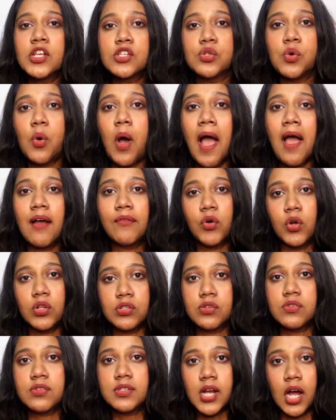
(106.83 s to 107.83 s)
So I have
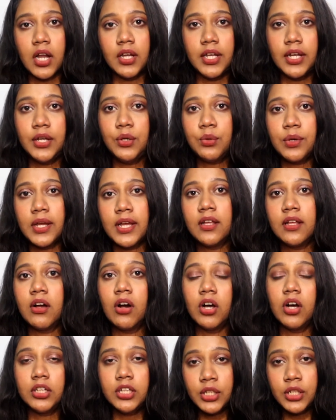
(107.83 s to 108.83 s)
also started doing
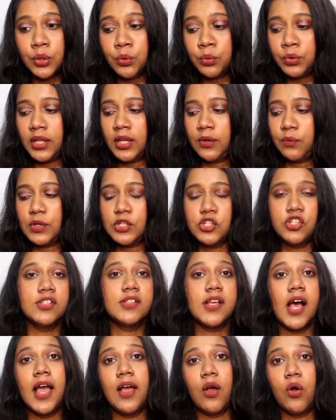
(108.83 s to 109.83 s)
the new thing, which is
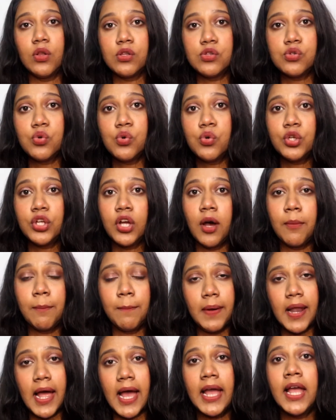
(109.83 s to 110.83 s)
I also
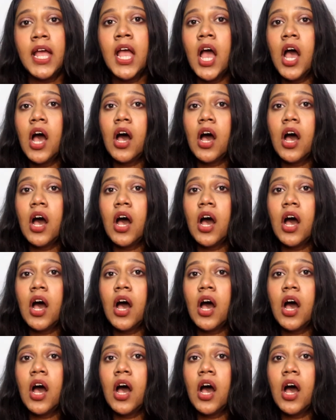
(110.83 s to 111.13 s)
apply